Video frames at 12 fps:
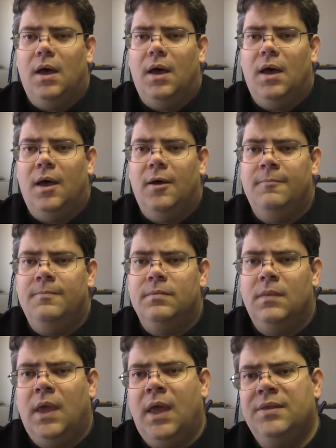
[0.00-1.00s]
Um,
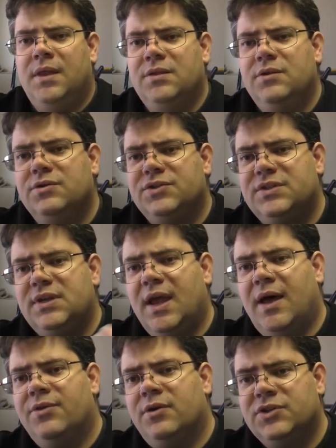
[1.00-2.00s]
and then there's the
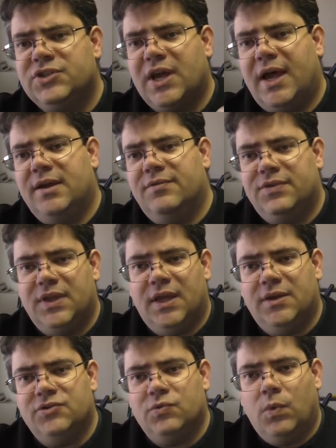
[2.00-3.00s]
other side of
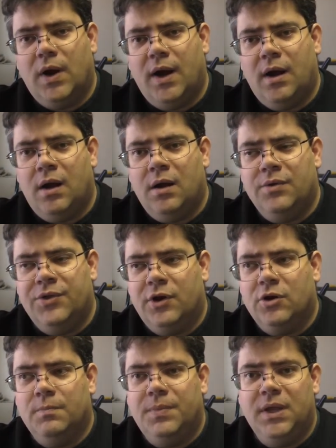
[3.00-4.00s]
things where there
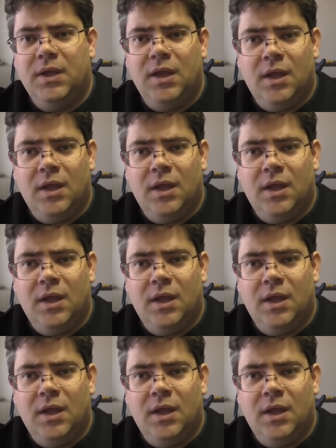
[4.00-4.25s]
could be